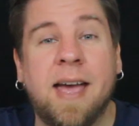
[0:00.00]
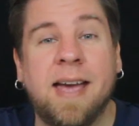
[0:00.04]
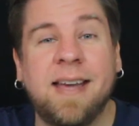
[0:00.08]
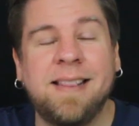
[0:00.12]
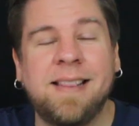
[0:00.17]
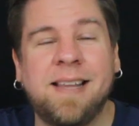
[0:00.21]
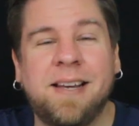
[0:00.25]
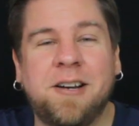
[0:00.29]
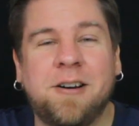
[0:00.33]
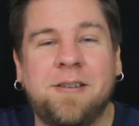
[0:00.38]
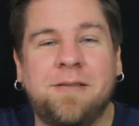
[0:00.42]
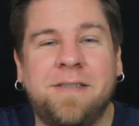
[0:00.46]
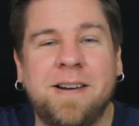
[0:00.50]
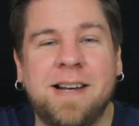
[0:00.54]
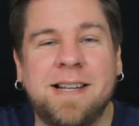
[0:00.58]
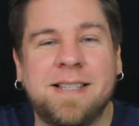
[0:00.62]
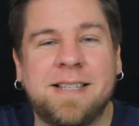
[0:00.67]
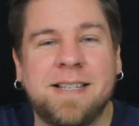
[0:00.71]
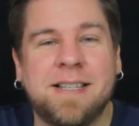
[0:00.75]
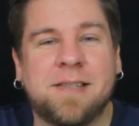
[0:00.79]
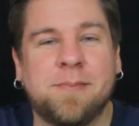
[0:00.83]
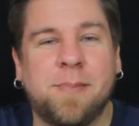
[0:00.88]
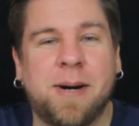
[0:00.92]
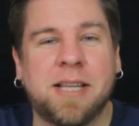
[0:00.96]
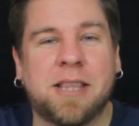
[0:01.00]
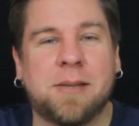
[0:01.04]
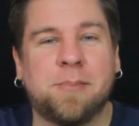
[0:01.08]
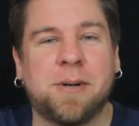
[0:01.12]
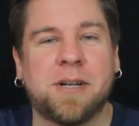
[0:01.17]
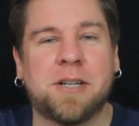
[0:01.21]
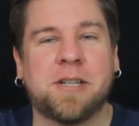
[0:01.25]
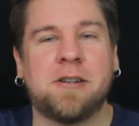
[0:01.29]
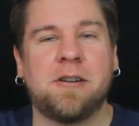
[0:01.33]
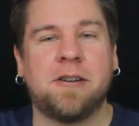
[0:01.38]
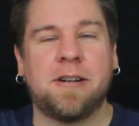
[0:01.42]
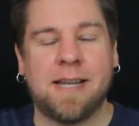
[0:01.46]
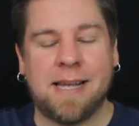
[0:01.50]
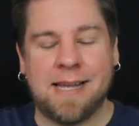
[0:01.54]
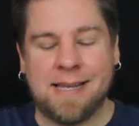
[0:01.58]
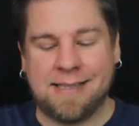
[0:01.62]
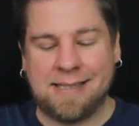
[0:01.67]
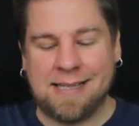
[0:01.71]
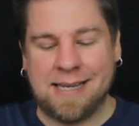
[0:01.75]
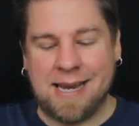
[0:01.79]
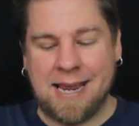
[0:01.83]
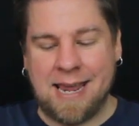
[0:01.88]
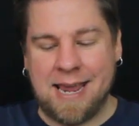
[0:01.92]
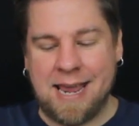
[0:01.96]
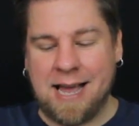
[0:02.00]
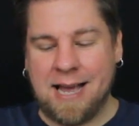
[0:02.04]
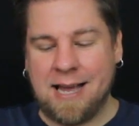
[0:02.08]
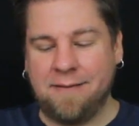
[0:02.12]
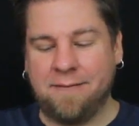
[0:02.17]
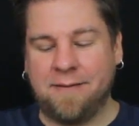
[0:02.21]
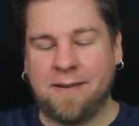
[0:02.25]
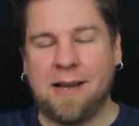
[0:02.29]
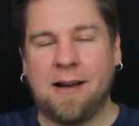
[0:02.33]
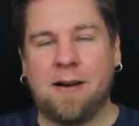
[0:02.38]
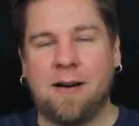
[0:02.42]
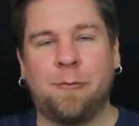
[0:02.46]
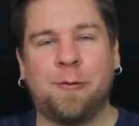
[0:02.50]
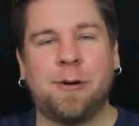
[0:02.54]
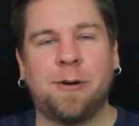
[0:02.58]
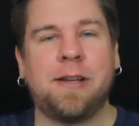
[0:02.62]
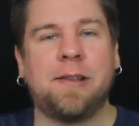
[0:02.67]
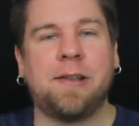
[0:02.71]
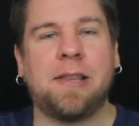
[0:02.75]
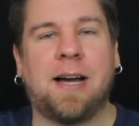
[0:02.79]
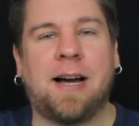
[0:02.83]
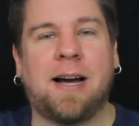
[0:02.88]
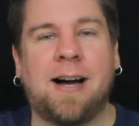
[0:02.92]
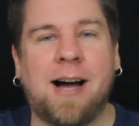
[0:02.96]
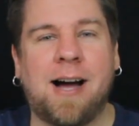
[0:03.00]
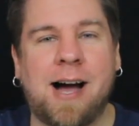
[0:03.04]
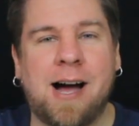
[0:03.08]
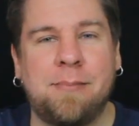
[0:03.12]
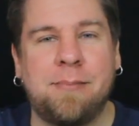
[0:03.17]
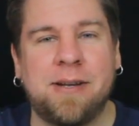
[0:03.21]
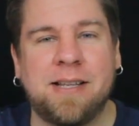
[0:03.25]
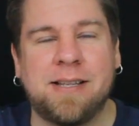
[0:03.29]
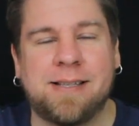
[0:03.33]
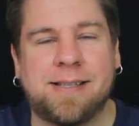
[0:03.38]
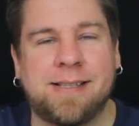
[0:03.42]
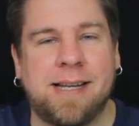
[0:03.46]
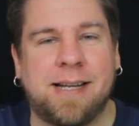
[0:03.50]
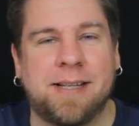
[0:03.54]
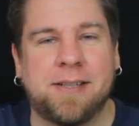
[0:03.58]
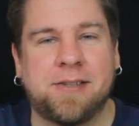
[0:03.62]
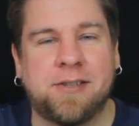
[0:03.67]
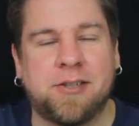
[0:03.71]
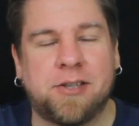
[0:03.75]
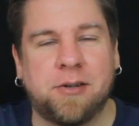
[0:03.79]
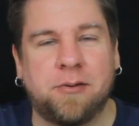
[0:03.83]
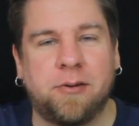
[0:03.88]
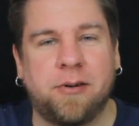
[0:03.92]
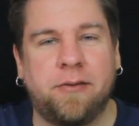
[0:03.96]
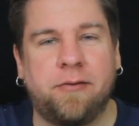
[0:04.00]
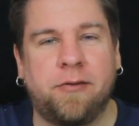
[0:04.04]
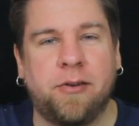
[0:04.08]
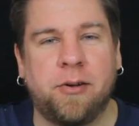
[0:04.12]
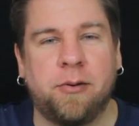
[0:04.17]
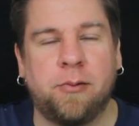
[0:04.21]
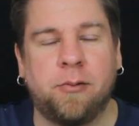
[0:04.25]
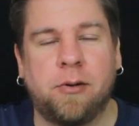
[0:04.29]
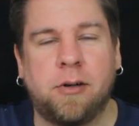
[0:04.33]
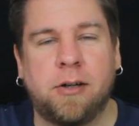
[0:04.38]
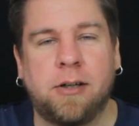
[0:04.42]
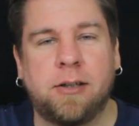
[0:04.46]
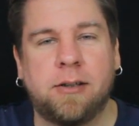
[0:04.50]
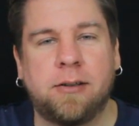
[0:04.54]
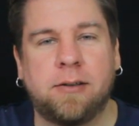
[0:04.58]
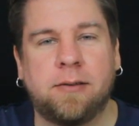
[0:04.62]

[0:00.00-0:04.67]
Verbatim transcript: Hey LEGO fans, it's Mike the BricksNerd, and today I've got one of the Hobbit sets to review.